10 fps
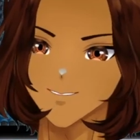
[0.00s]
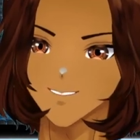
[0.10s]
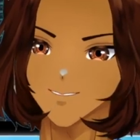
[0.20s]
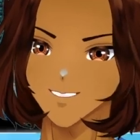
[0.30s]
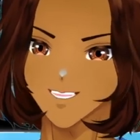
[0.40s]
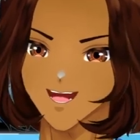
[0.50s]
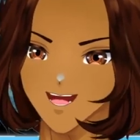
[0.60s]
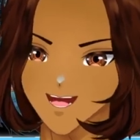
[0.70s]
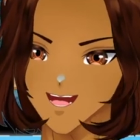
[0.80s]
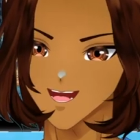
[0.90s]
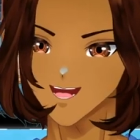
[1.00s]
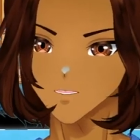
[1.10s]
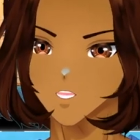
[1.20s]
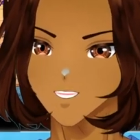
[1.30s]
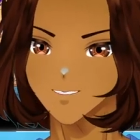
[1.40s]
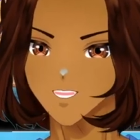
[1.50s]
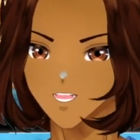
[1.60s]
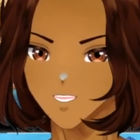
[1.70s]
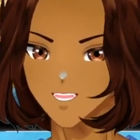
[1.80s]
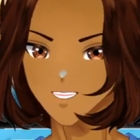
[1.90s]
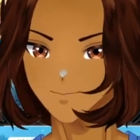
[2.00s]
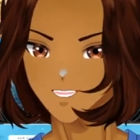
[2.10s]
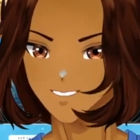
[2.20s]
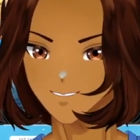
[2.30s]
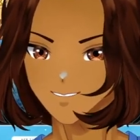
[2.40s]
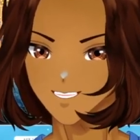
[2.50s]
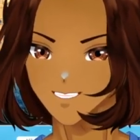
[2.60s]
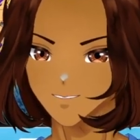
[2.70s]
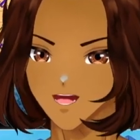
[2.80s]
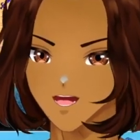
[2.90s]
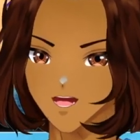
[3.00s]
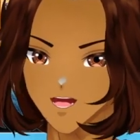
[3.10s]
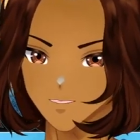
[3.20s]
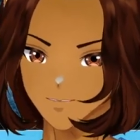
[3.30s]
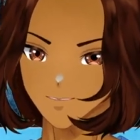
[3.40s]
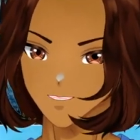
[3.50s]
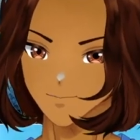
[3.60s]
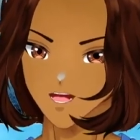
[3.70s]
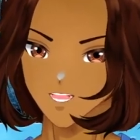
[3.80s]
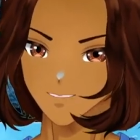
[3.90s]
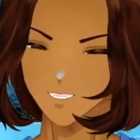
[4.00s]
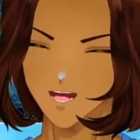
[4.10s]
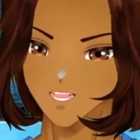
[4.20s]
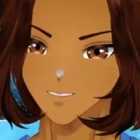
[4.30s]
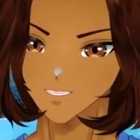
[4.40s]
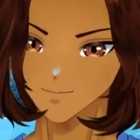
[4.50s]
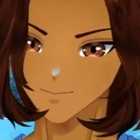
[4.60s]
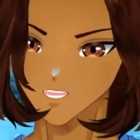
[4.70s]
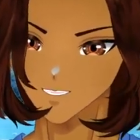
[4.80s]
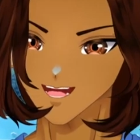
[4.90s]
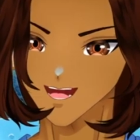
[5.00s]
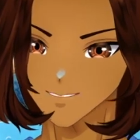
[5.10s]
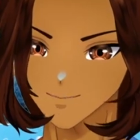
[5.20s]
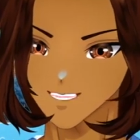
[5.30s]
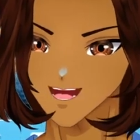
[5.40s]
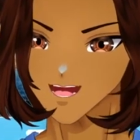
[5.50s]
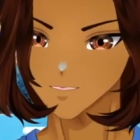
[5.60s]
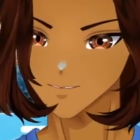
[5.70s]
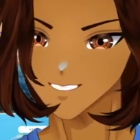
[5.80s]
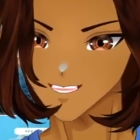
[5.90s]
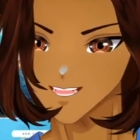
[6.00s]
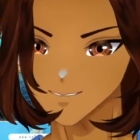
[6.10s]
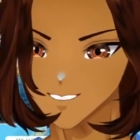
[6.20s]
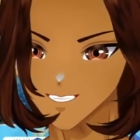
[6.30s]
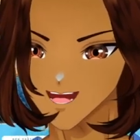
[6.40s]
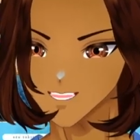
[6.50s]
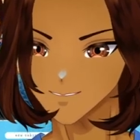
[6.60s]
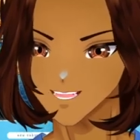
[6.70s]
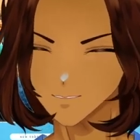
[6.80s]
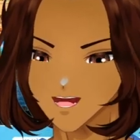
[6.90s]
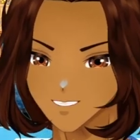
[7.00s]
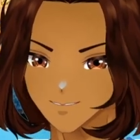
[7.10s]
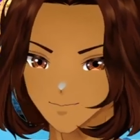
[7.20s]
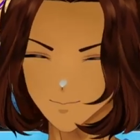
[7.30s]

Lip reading: see. I once heard Gen Z's respect your pronouns, but nothing else about you.